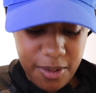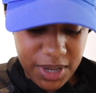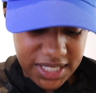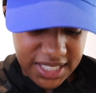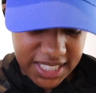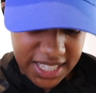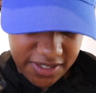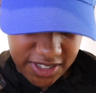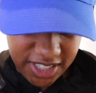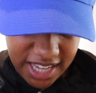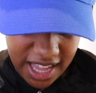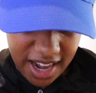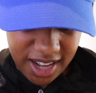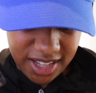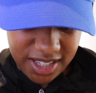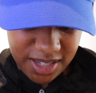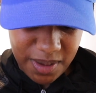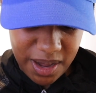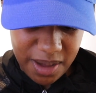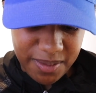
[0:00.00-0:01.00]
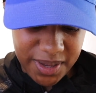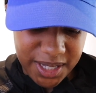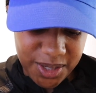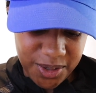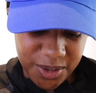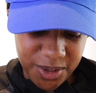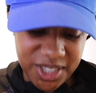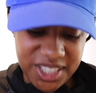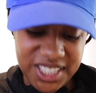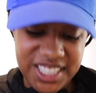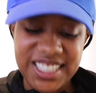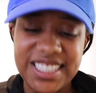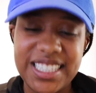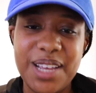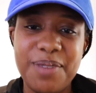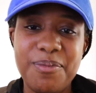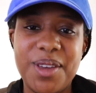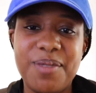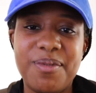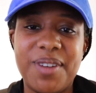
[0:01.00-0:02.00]
want to give a shout out to my mentor. She
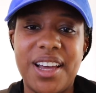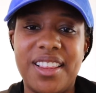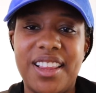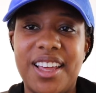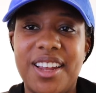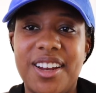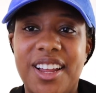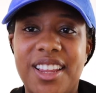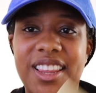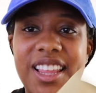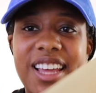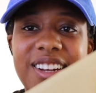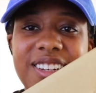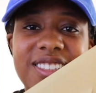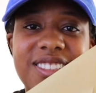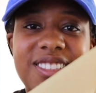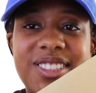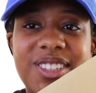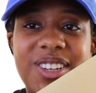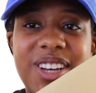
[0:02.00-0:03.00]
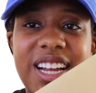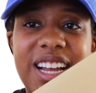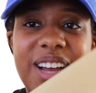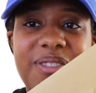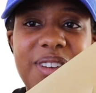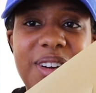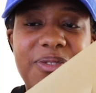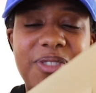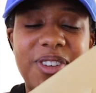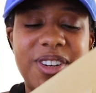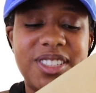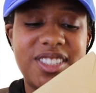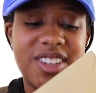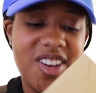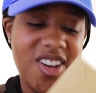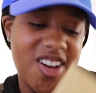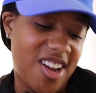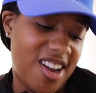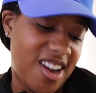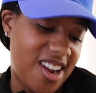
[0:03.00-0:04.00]
sent me my letter, so I got my first
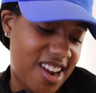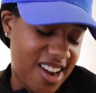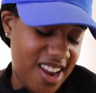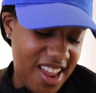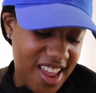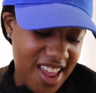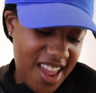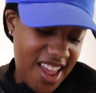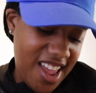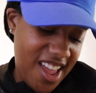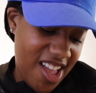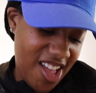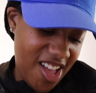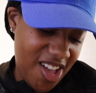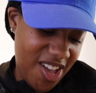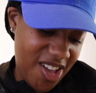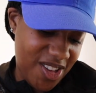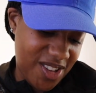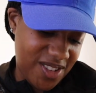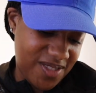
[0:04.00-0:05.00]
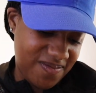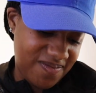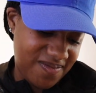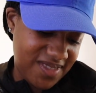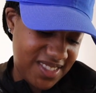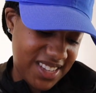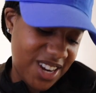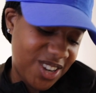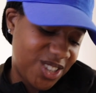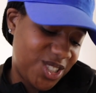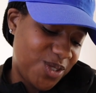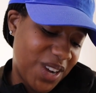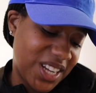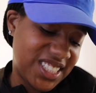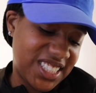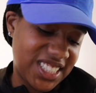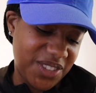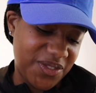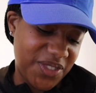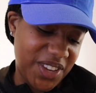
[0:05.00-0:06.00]
card. I know she
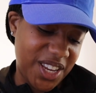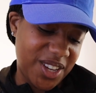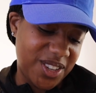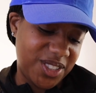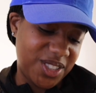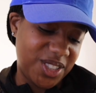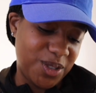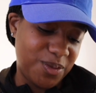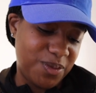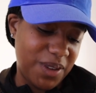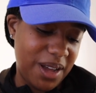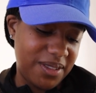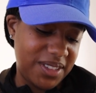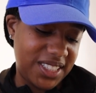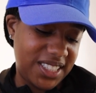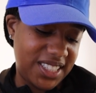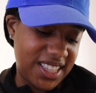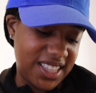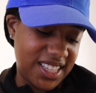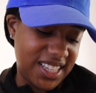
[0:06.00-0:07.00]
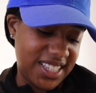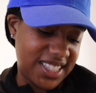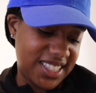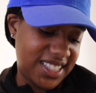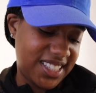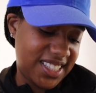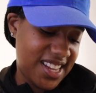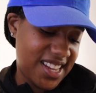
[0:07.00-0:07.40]
watches the videos, so she'll probably see this.